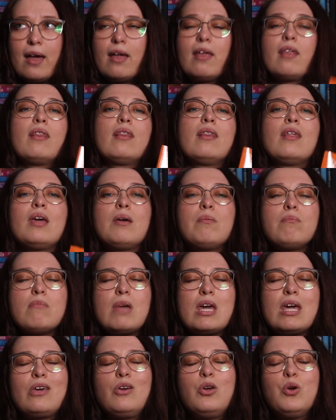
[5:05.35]
they
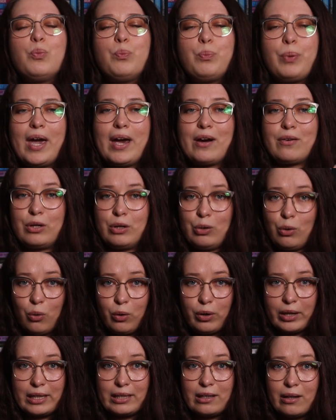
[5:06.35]
make you
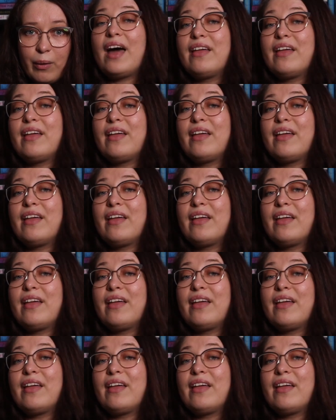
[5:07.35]
paranoid.